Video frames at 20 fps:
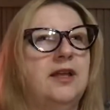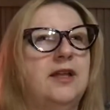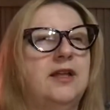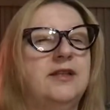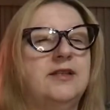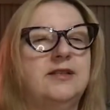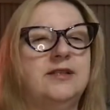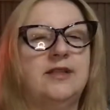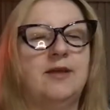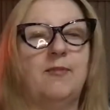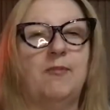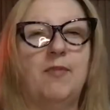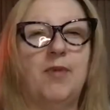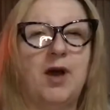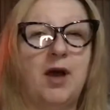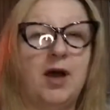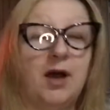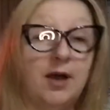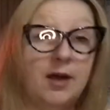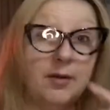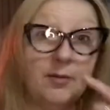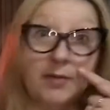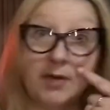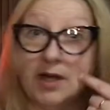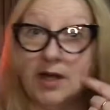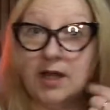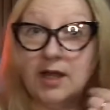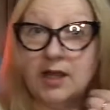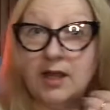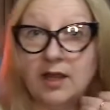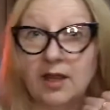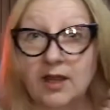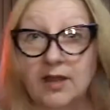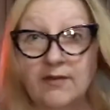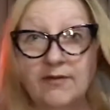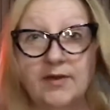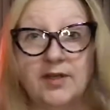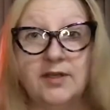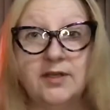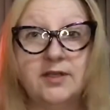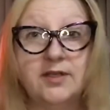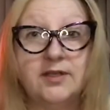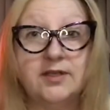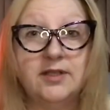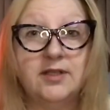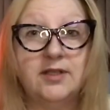It's the Balm. I love it.